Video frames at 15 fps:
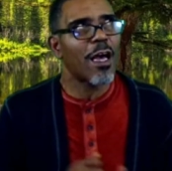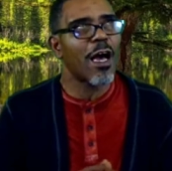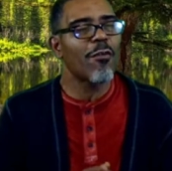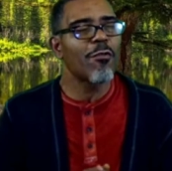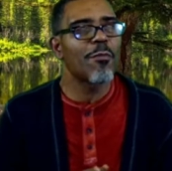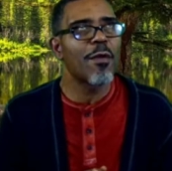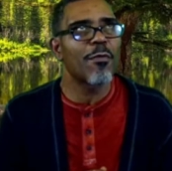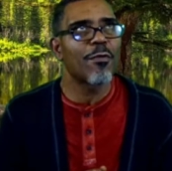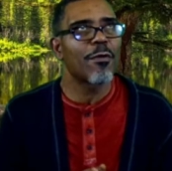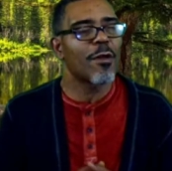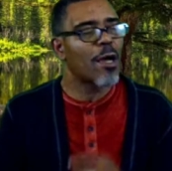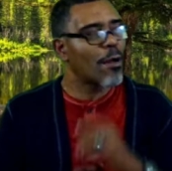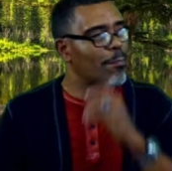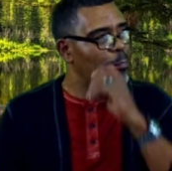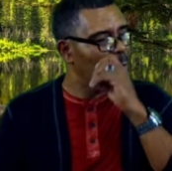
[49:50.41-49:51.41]
I
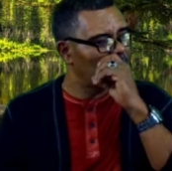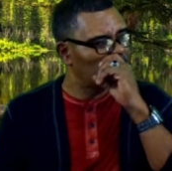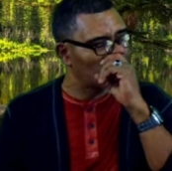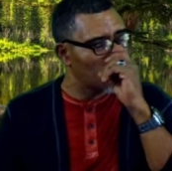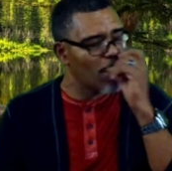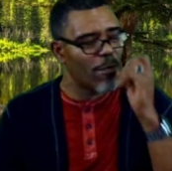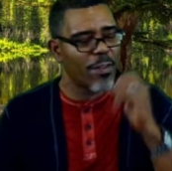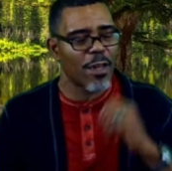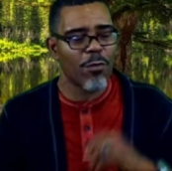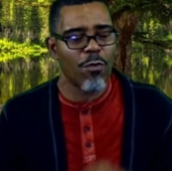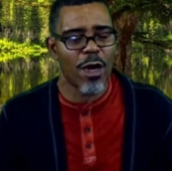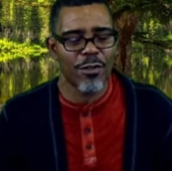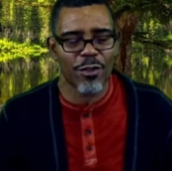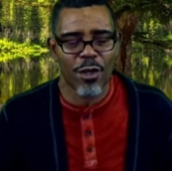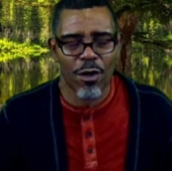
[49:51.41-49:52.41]
remember um, there was a movie that I
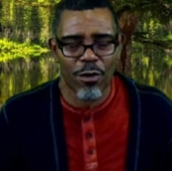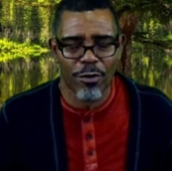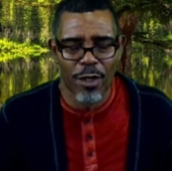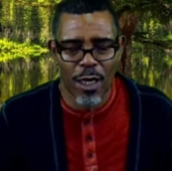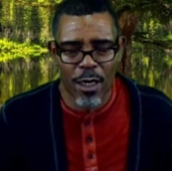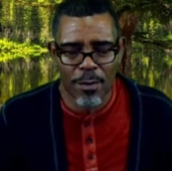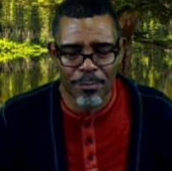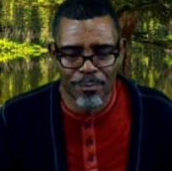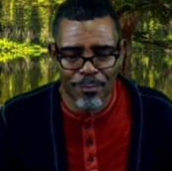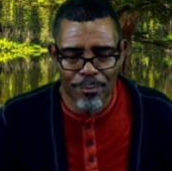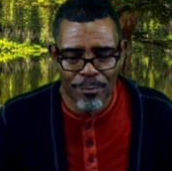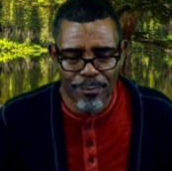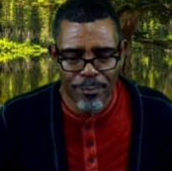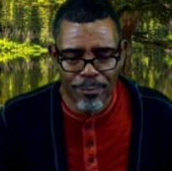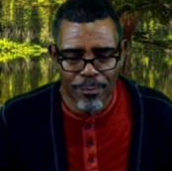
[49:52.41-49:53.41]
watched called um,
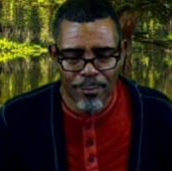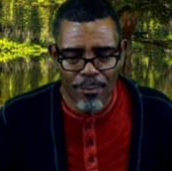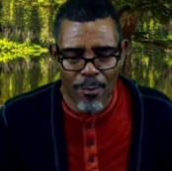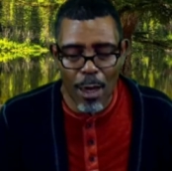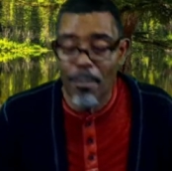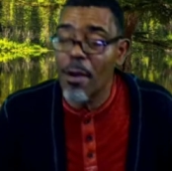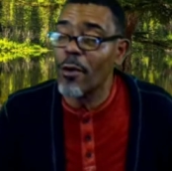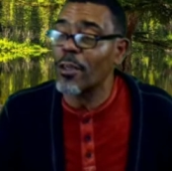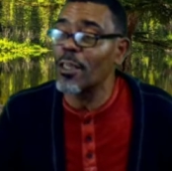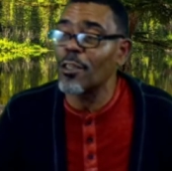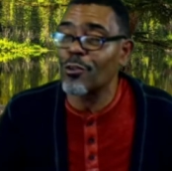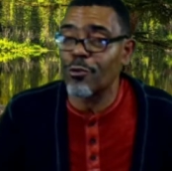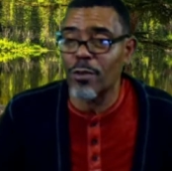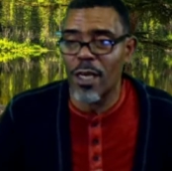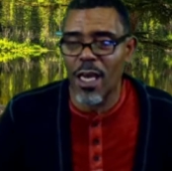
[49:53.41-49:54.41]
American
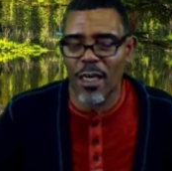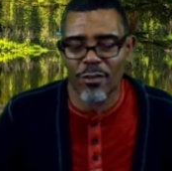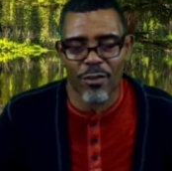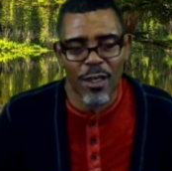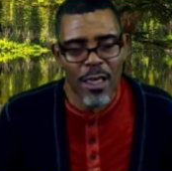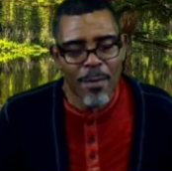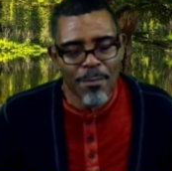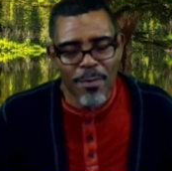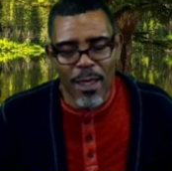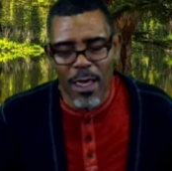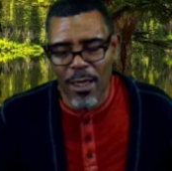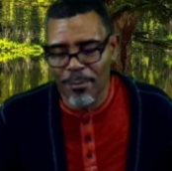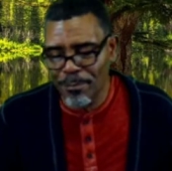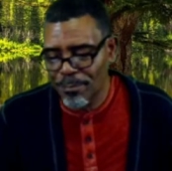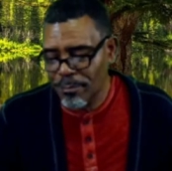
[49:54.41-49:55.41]
History X.
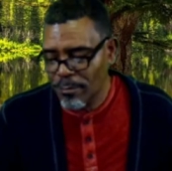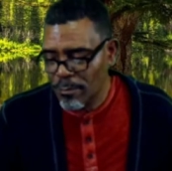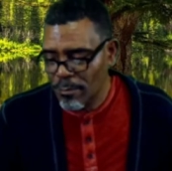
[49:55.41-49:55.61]
And